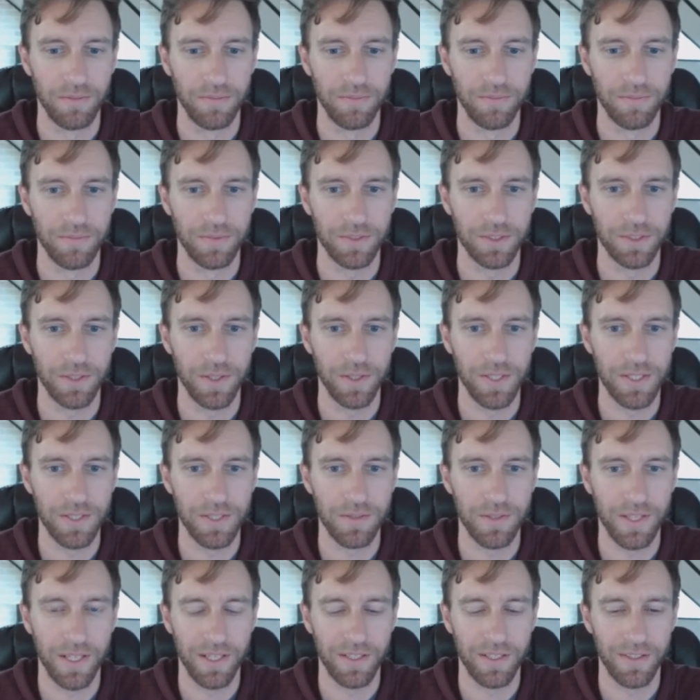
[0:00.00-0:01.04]
So
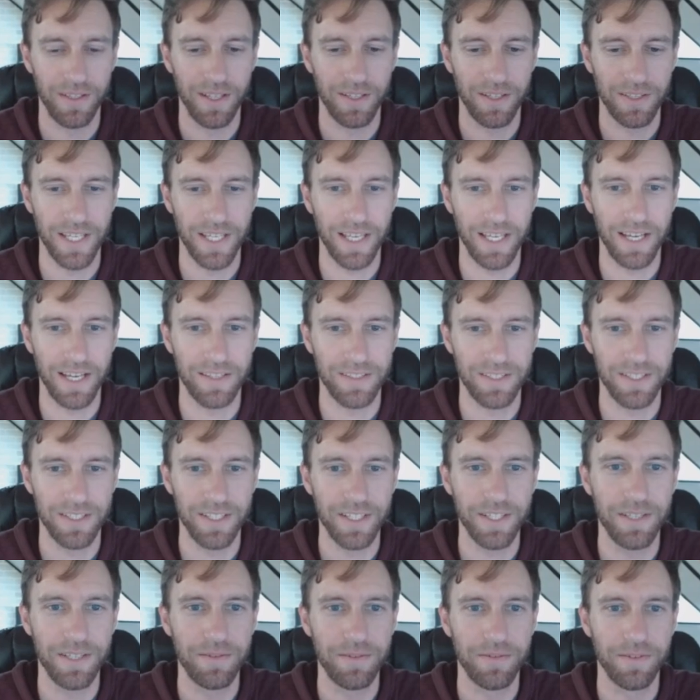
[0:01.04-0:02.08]
that'll take out
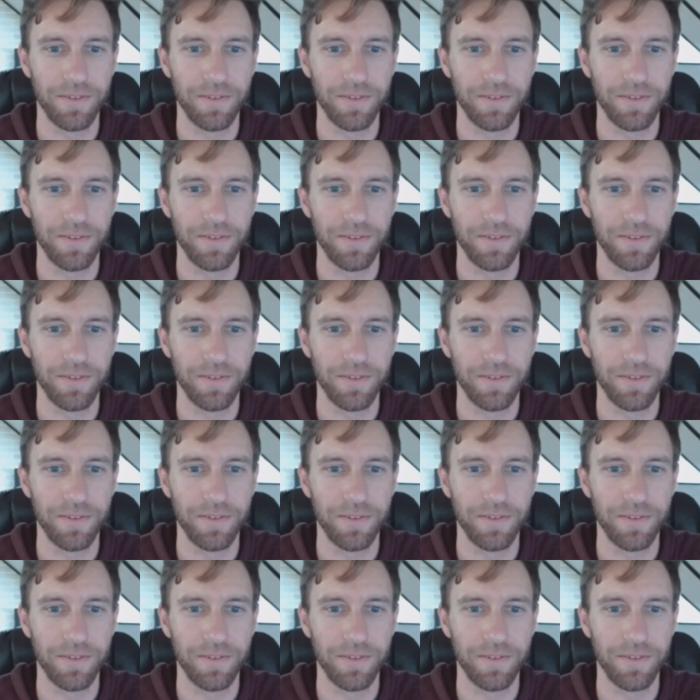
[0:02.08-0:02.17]
Steve.